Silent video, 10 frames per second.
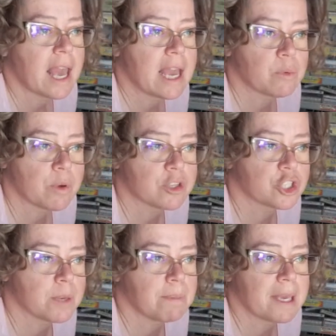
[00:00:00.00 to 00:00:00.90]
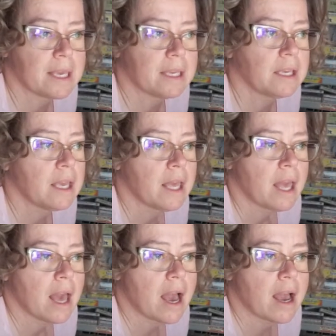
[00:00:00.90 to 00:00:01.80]
And with shipping,
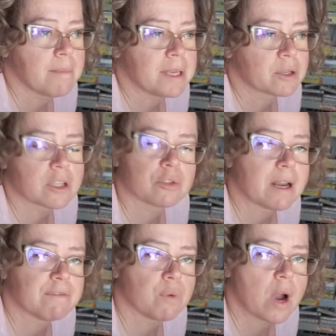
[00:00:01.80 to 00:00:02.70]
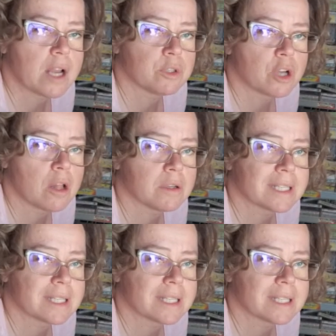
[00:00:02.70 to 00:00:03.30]
it cost around $400.